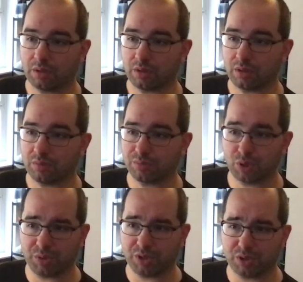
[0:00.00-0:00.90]
um,
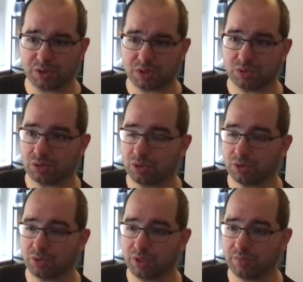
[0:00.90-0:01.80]
probably turn this into a
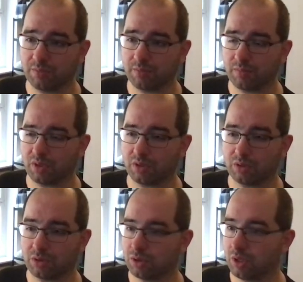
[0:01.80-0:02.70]
ternary
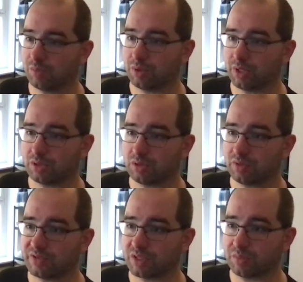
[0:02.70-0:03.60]
ternary operator of
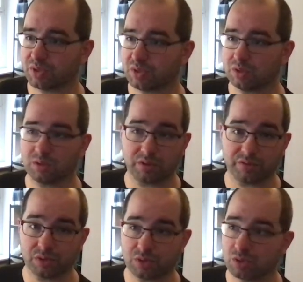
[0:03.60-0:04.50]
some sort if
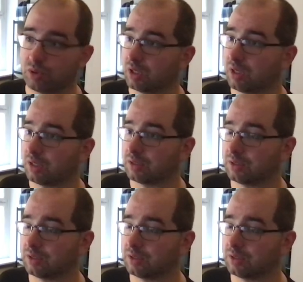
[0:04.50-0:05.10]
you're so inclined.